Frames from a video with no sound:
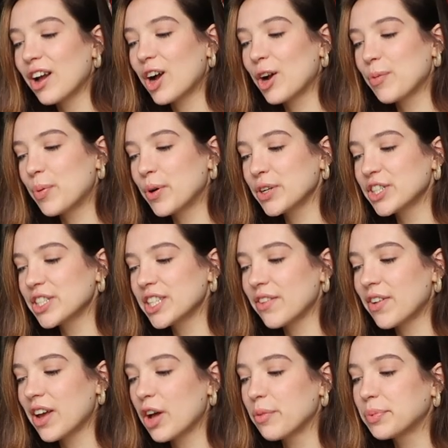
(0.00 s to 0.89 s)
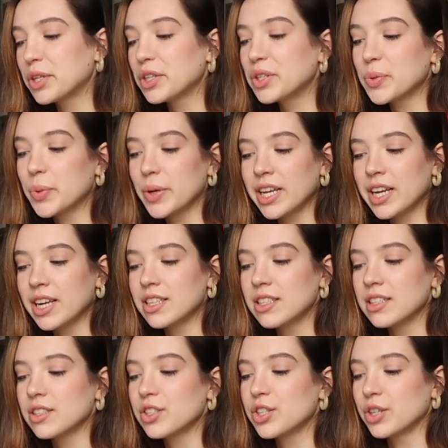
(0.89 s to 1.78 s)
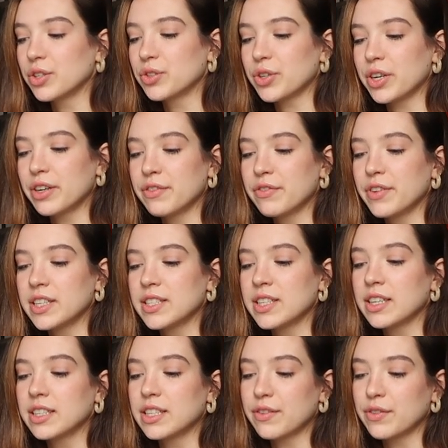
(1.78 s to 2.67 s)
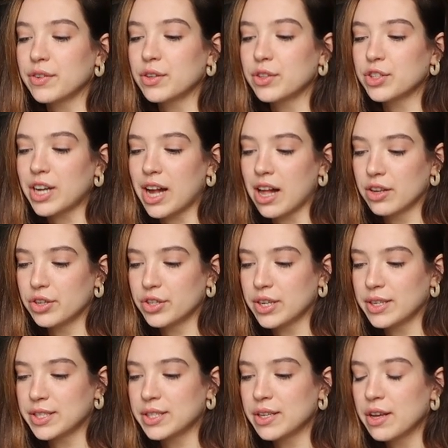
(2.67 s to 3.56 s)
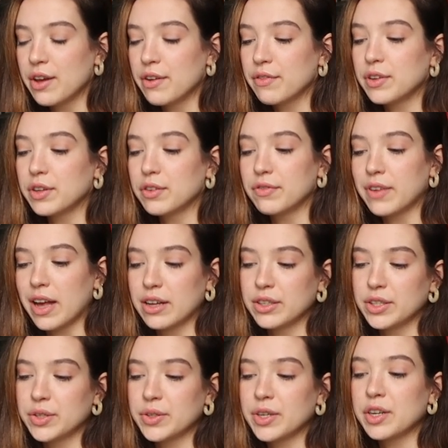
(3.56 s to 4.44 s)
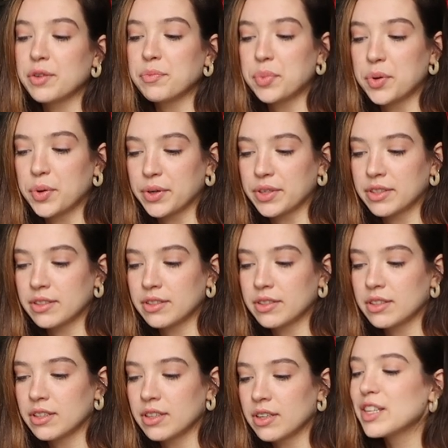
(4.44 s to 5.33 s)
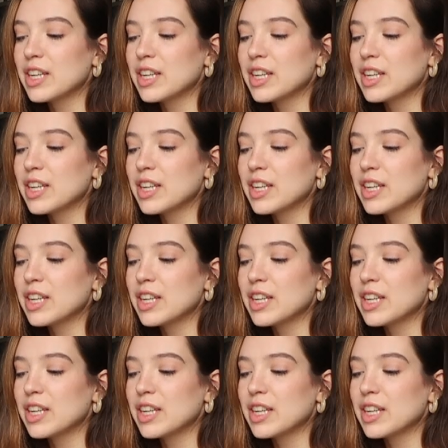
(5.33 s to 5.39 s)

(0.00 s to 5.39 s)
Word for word: Our portraits have helped 28 children facing difficult challenges feel valued and important,